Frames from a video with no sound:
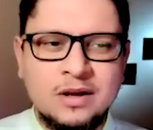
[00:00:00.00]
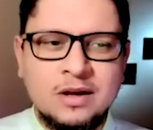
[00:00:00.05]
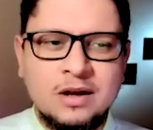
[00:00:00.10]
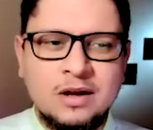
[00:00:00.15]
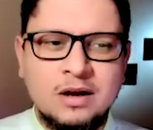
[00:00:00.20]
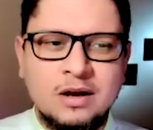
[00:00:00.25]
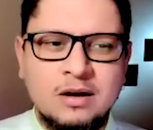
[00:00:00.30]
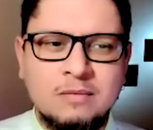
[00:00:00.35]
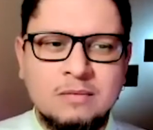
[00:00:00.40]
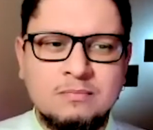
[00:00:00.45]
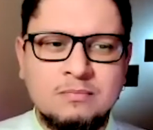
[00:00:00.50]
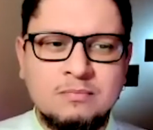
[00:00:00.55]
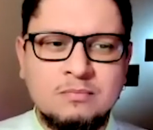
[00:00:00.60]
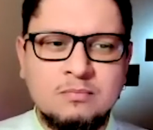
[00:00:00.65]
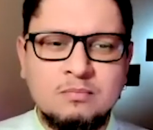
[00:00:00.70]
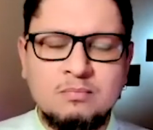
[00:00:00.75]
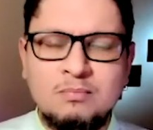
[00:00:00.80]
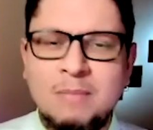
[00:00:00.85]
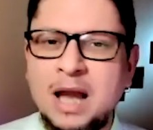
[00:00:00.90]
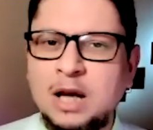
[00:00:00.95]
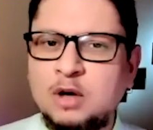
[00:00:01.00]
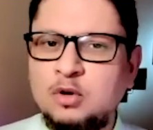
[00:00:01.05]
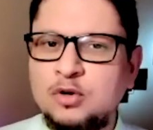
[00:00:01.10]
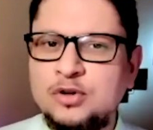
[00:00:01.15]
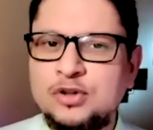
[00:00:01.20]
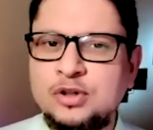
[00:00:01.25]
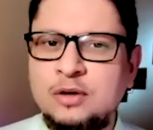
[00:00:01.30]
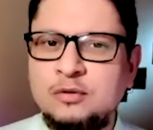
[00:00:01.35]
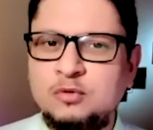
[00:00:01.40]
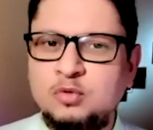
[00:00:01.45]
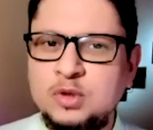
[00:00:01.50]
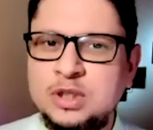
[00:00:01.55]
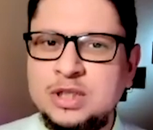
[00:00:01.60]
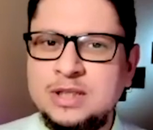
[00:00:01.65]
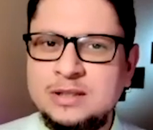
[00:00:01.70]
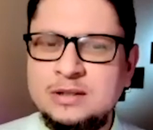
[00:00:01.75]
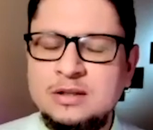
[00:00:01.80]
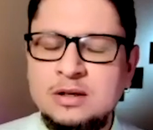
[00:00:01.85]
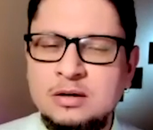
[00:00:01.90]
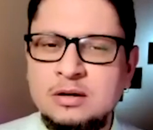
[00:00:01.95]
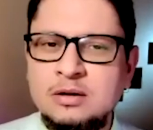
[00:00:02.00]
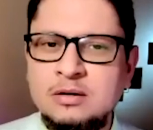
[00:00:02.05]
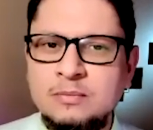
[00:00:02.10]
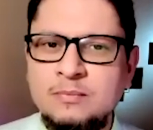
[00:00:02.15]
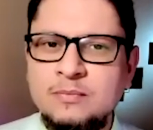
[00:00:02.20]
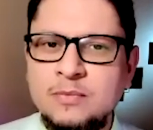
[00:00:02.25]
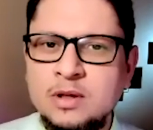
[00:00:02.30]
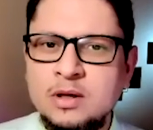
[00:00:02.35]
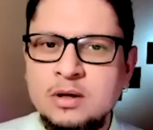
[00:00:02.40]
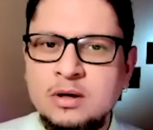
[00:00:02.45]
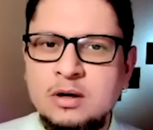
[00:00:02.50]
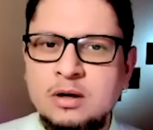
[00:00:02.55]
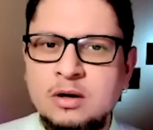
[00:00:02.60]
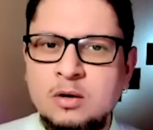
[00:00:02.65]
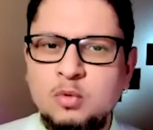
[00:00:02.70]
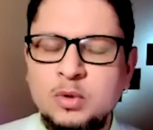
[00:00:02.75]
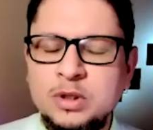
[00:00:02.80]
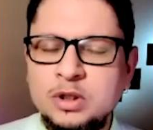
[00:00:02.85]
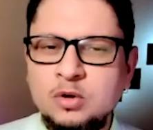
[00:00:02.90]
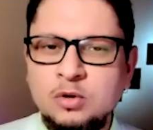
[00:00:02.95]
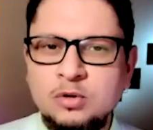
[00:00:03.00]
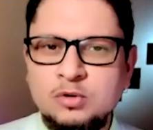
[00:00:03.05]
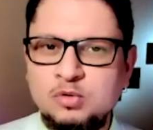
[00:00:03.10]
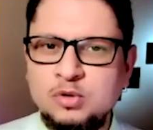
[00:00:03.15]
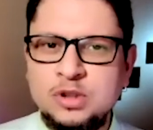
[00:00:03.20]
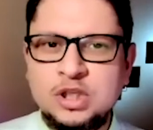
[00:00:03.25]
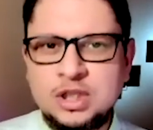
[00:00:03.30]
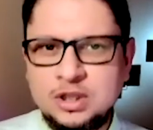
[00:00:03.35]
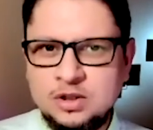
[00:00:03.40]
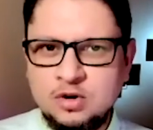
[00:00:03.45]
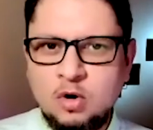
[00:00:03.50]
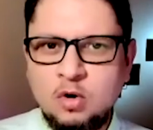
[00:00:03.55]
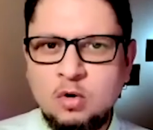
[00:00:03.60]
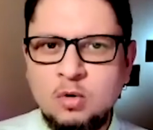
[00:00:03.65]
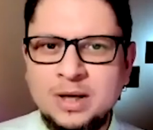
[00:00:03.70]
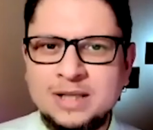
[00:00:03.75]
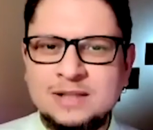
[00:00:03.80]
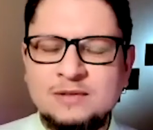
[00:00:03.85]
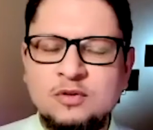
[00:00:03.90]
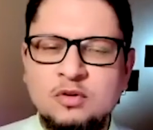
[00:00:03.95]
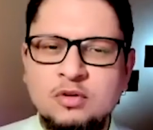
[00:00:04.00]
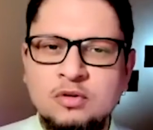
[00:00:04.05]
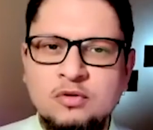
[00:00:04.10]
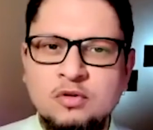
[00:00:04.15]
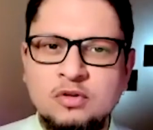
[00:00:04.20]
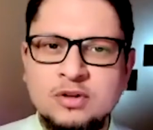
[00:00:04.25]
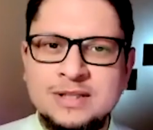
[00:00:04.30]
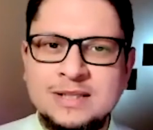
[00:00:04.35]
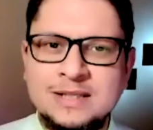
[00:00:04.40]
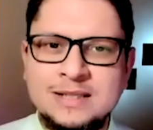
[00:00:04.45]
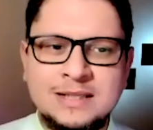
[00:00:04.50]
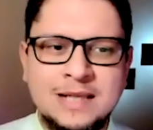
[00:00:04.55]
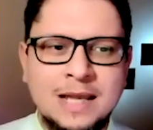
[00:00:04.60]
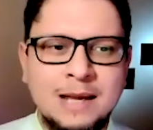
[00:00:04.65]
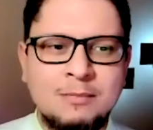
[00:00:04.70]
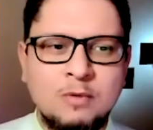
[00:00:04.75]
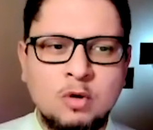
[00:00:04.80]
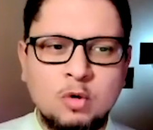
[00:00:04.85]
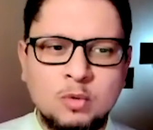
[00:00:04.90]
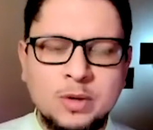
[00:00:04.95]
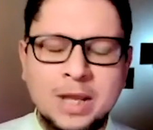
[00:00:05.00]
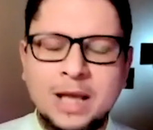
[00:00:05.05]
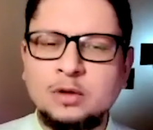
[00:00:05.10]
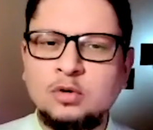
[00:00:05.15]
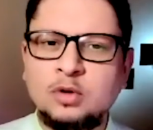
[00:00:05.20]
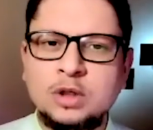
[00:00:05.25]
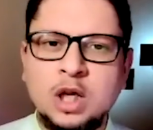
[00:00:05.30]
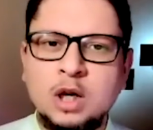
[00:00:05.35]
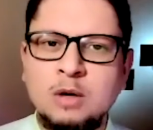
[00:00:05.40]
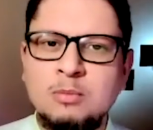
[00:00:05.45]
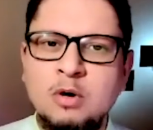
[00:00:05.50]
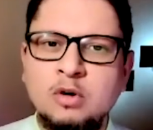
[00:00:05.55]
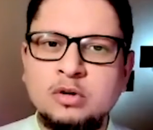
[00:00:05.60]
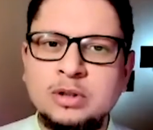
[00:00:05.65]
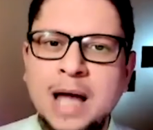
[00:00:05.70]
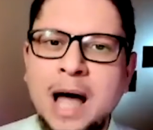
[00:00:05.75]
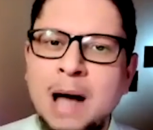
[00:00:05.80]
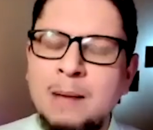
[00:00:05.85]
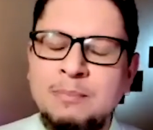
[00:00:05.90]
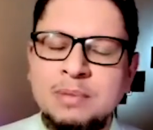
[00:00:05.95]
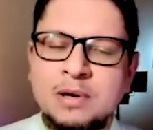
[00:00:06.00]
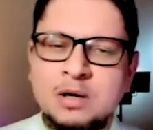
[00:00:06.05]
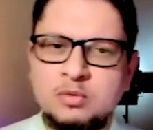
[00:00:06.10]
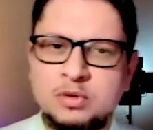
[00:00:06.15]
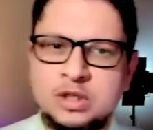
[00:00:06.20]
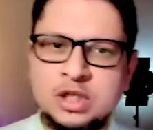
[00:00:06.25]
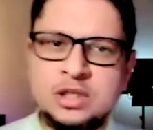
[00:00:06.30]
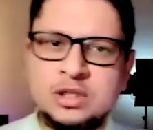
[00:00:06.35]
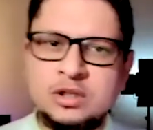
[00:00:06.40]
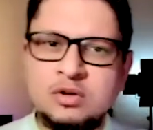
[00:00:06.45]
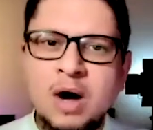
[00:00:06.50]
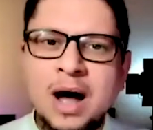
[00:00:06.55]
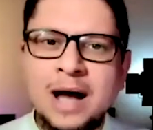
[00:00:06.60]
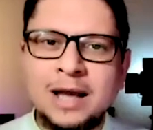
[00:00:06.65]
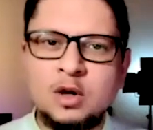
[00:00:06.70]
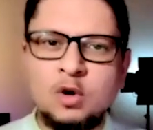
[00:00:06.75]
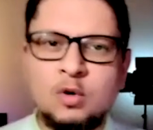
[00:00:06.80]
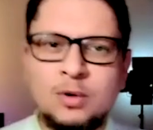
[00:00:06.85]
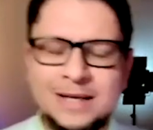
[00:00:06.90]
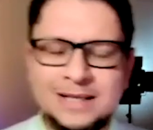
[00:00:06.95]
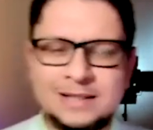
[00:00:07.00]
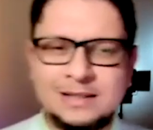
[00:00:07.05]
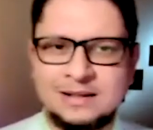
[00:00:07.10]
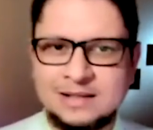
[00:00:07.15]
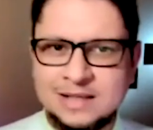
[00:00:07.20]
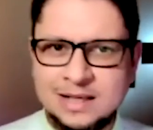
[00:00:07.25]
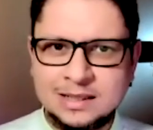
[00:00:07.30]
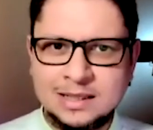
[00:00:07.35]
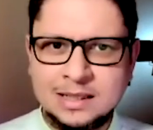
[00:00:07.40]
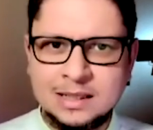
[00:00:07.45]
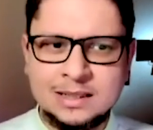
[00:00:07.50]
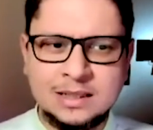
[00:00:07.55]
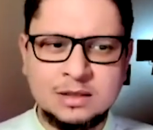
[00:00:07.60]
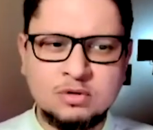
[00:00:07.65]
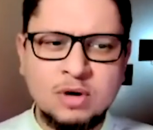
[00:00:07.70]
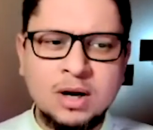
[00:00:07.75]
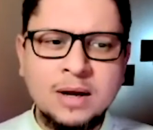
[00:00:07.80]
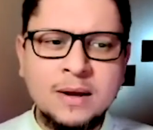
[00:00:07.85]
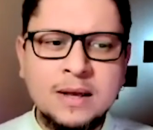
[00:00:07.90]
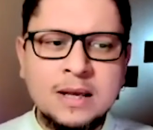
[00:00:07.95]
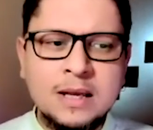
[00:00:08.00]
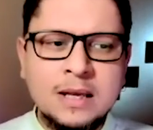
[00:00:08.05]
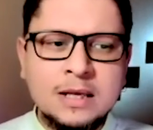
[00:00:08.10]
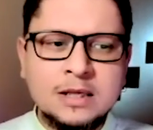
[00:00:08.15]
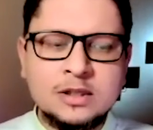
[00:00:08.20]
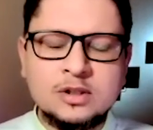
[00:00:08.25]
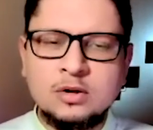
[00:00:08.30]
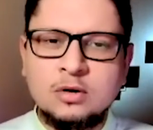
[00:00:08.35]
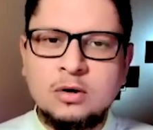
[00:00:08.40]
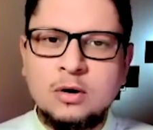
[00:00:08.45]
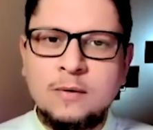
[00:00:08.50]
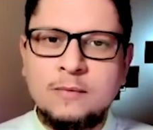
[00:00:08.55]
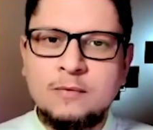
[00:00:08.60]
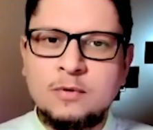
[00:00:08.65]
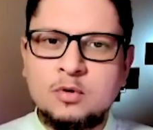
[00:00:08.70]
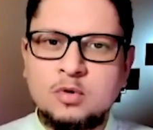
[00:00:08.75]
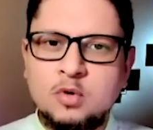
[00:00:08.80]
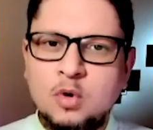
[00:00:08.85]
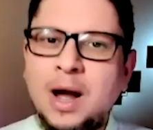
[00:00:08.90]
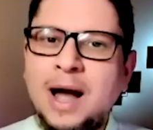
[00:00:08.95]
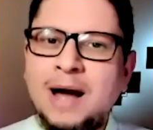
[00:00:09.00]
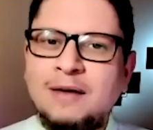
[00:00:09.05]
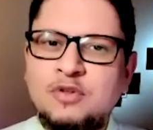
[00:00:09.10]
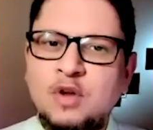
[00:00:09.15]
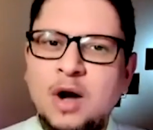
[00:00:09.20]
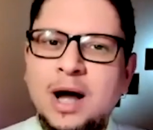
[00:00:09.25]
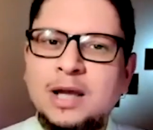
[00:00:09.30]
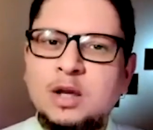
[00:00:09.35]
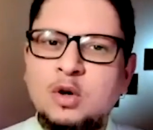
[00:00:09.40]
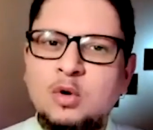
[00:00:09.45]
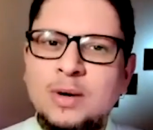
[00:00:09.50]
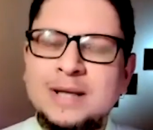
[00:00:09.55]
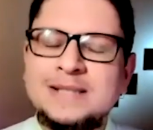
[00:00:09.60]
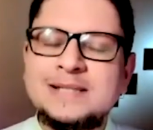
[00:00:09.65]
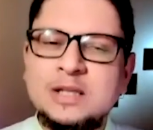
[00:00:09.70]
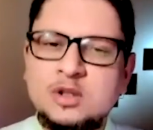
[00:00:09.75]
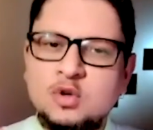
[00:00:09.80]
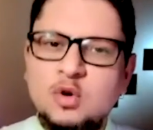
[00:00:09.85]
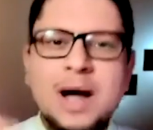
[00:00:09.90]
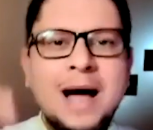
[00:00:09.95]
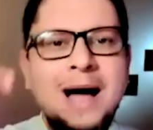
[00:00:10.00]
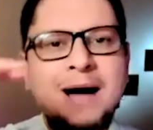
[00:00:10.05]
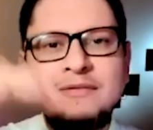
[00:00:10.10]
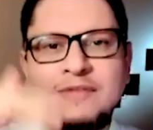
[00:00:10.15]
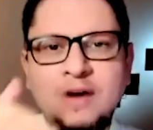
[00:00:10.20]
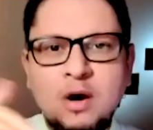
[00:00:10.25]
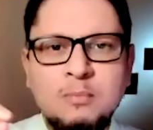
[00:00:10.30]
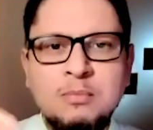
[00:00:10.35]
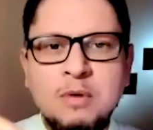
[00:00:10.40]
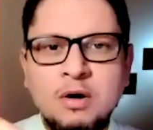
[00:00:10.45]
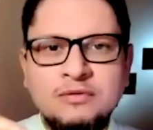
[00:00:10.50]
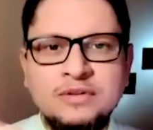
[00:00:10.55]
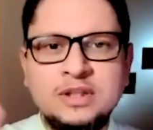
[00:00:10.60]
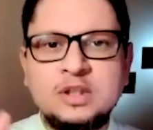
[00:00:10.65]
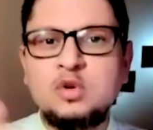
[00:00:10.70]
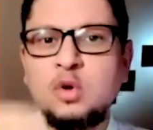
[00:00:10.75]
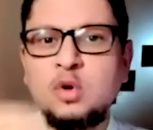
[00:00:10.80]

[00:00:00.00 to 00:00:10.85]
Microsoft, which is the Windows, which is the OS for the system, or we are talking about Apple, which is the iOS, exactly, etc. So you have the iOS, and you have above it